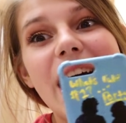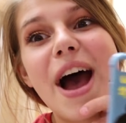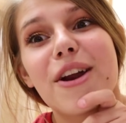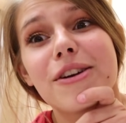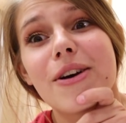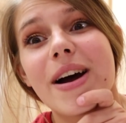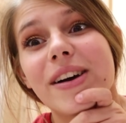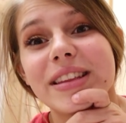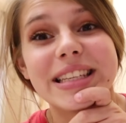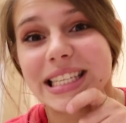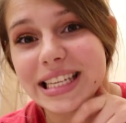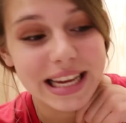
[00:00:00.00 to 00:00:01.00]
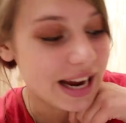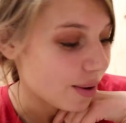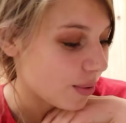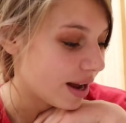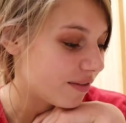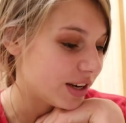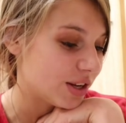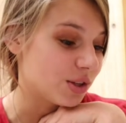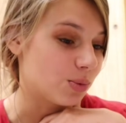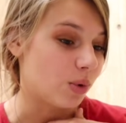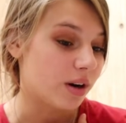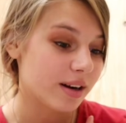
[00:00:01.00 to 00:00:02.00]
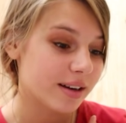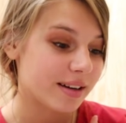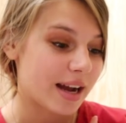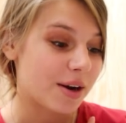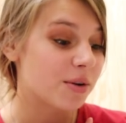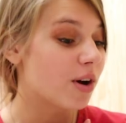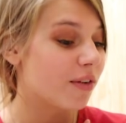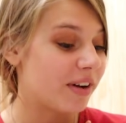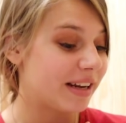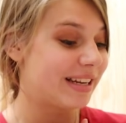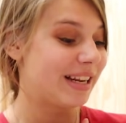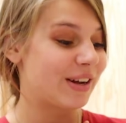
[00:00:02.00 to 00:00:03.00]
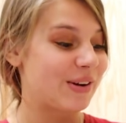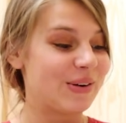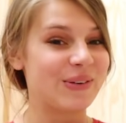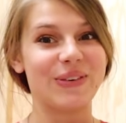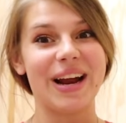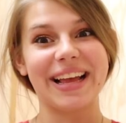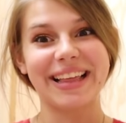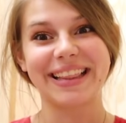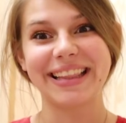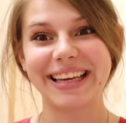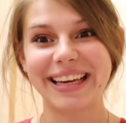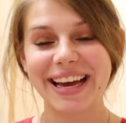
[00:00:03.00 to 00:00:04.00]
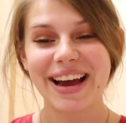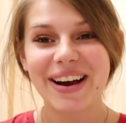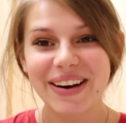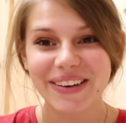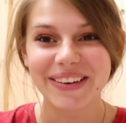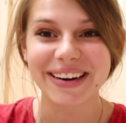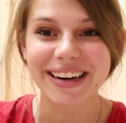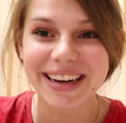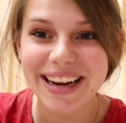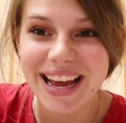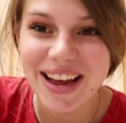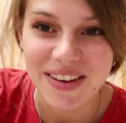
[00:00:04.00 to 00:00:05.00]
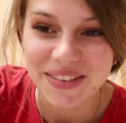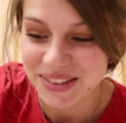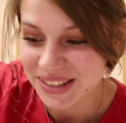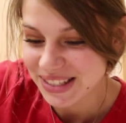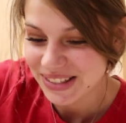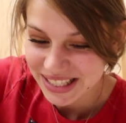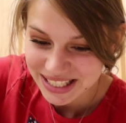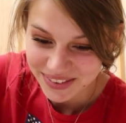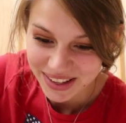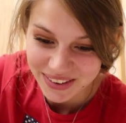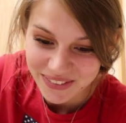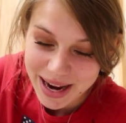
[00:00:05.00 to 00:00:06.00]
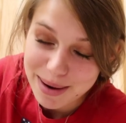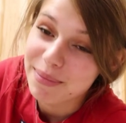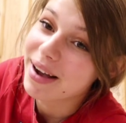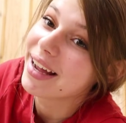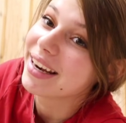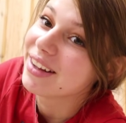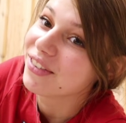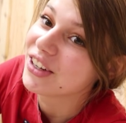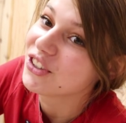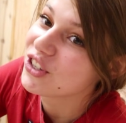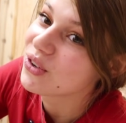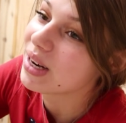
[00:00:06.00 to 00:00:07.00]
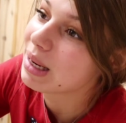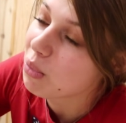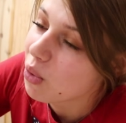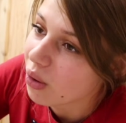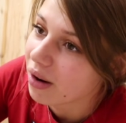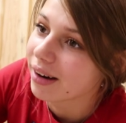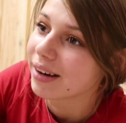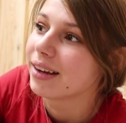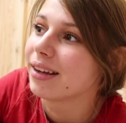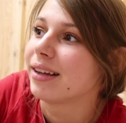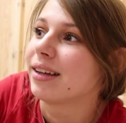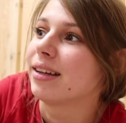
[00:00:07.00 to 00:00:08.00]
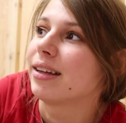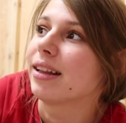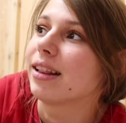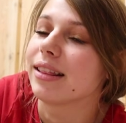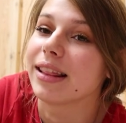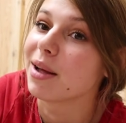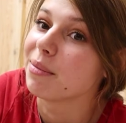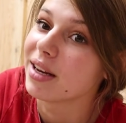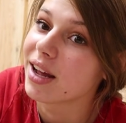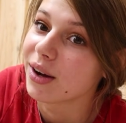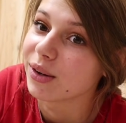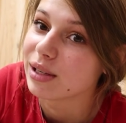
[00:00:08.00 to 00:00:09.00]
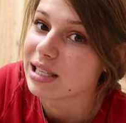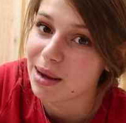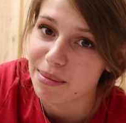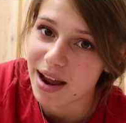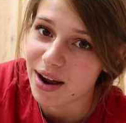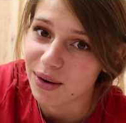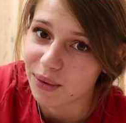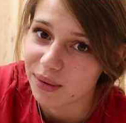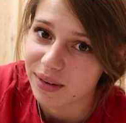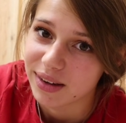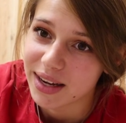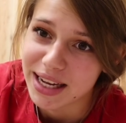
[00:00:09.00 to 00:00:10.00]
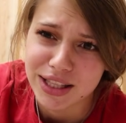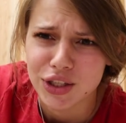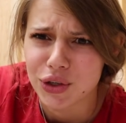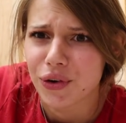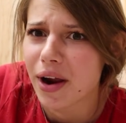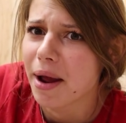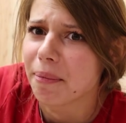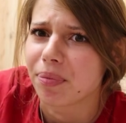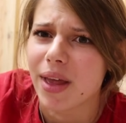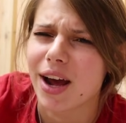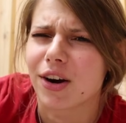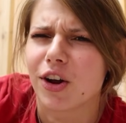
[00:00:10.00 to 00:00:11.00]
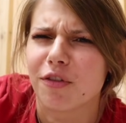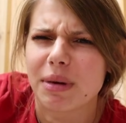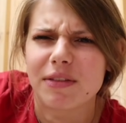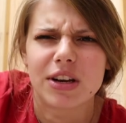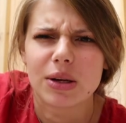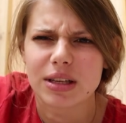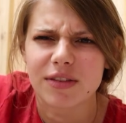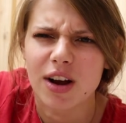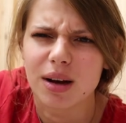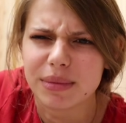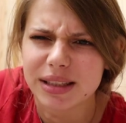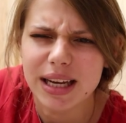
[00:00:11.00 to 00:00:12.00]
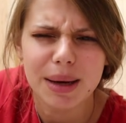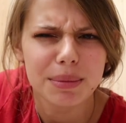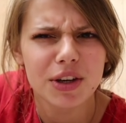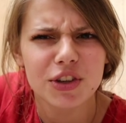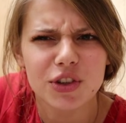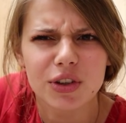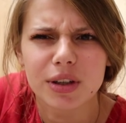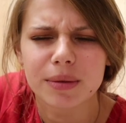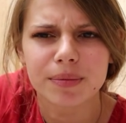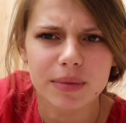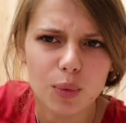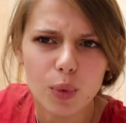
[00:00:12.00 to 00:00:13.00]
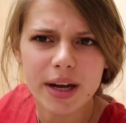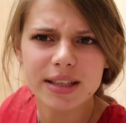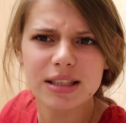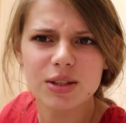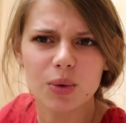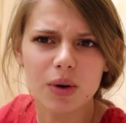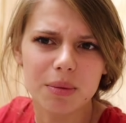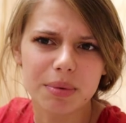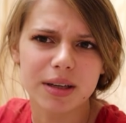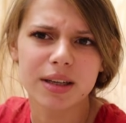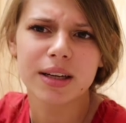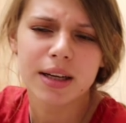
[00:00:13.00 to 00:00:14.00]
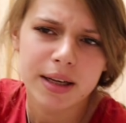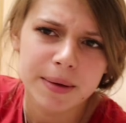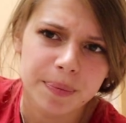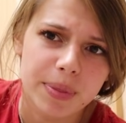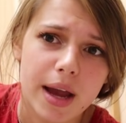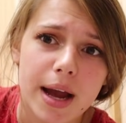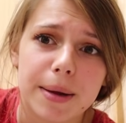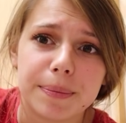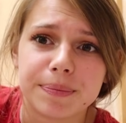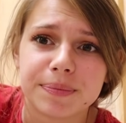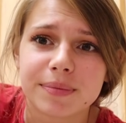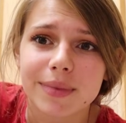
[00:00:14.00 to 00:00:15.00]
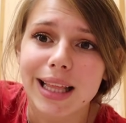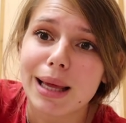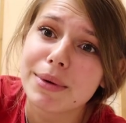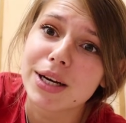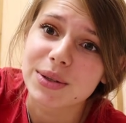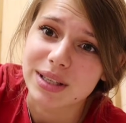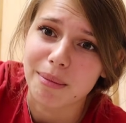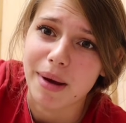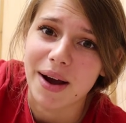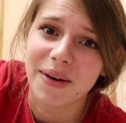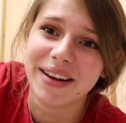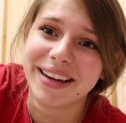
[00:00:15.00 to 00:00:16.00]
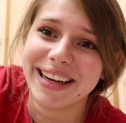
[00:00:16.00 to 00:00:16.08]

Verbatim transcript: I don't know how these DIY videos work. I don't know if I did it correctly or if I'm supposed to do it some other way, but if I should do any more, let me know somehow. Instagram. I don't know if my videos have comments. I'm not sure. Why is this door open? Um, let me know somehow.